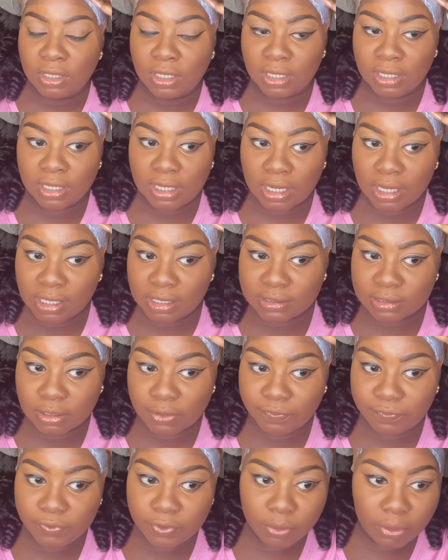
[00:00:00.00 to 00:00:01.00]
Guys,
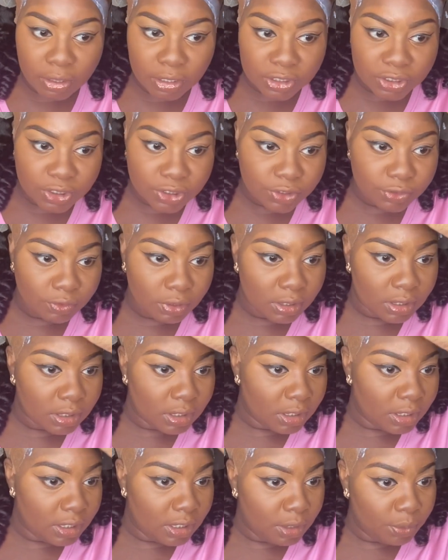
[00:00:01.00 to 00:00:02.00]
if you are are
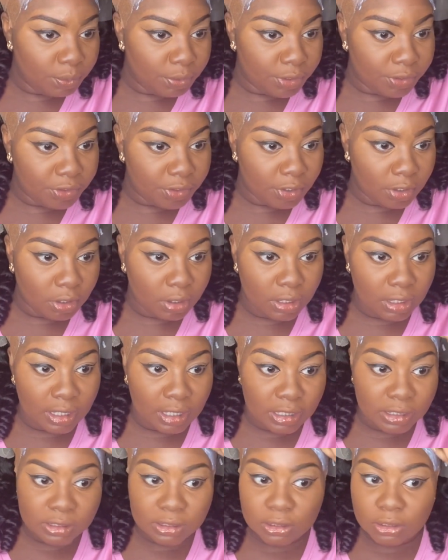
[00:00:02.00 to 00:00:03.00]
struggling with your
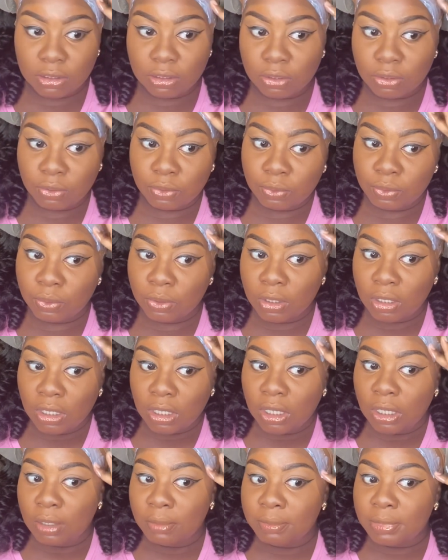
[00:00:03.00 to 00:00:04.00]
lace glue,
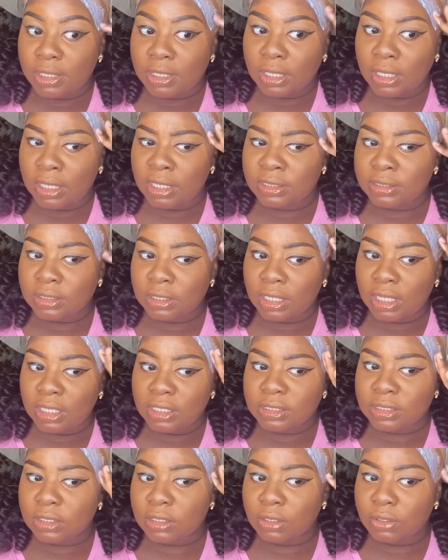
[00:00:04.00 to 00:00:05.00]
because
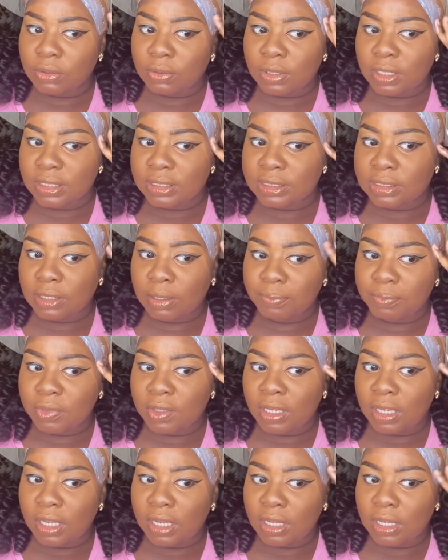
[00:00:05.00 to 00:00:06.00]
lace glue is
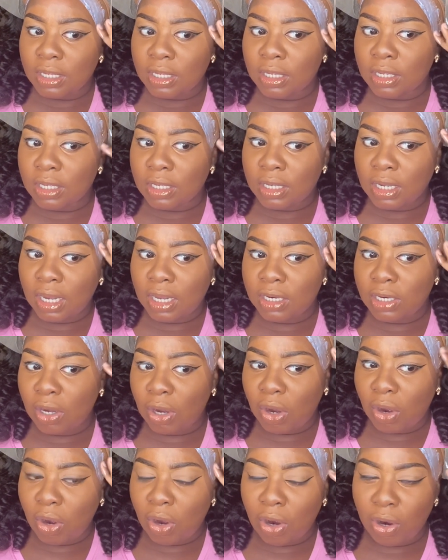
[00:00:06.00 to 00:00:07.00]
something kind of
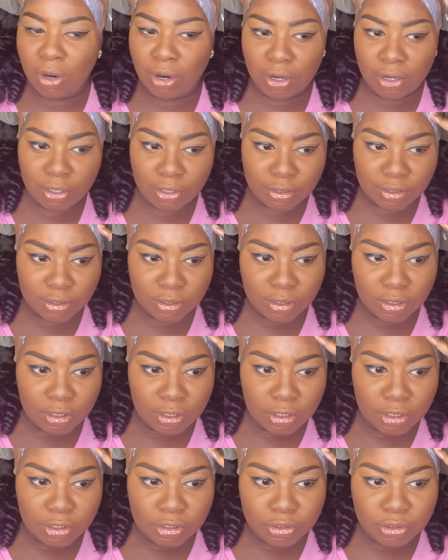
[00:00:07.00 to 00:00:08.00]
hard
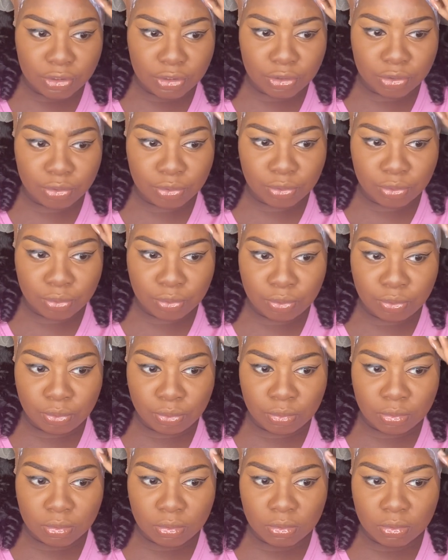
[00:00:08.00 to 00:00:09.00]
to
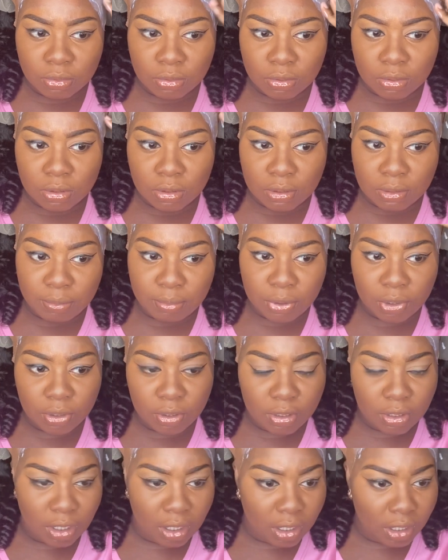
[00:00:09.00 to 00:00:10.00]

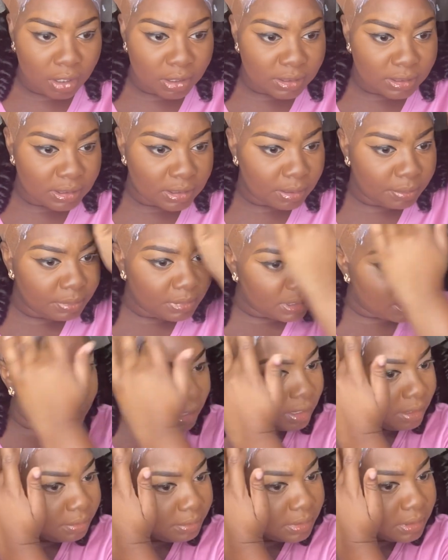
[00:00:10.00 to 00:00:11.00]
put on
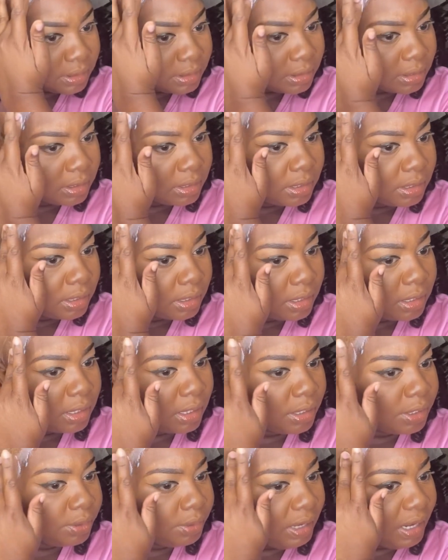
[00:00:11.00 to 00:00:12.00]
sometimes.
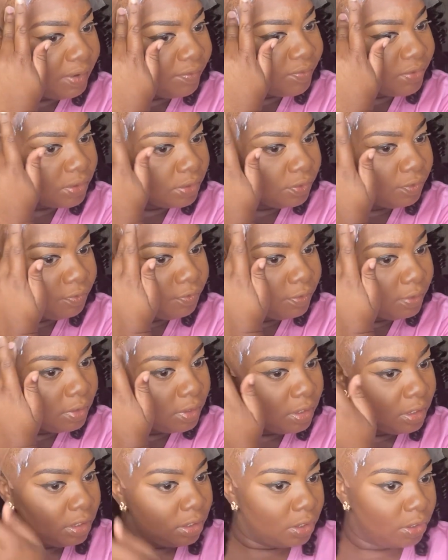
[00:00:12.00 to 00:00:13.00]
Like, you have to
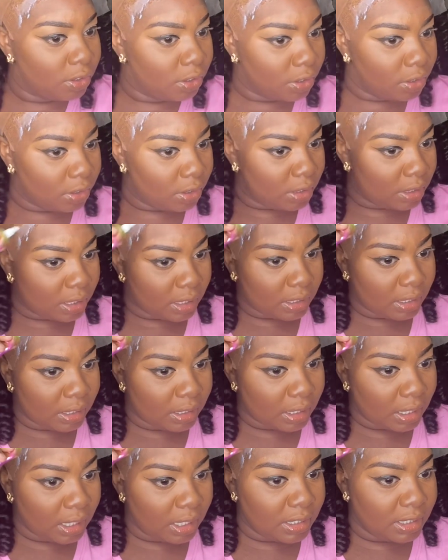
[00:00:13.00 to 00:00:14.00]
really learn like a
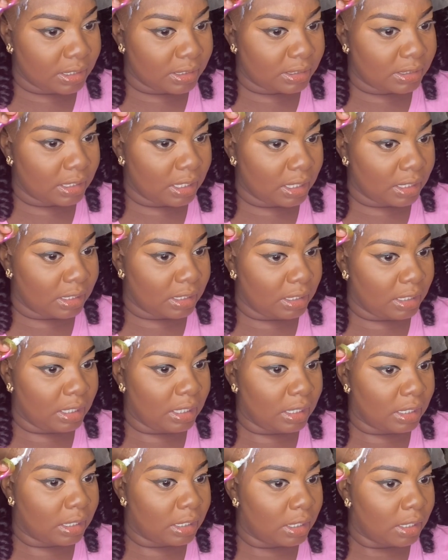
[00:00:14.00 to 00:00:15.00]
kind of
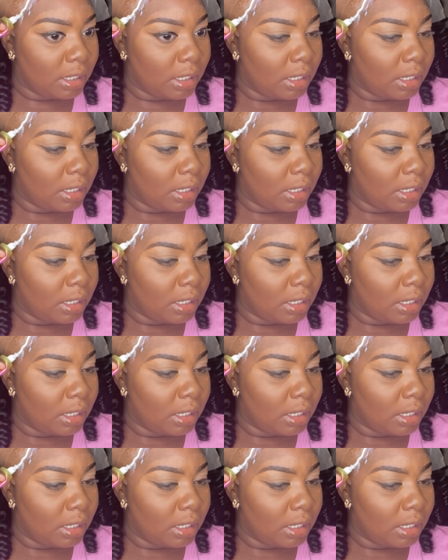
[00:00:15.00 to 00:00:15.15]
technique.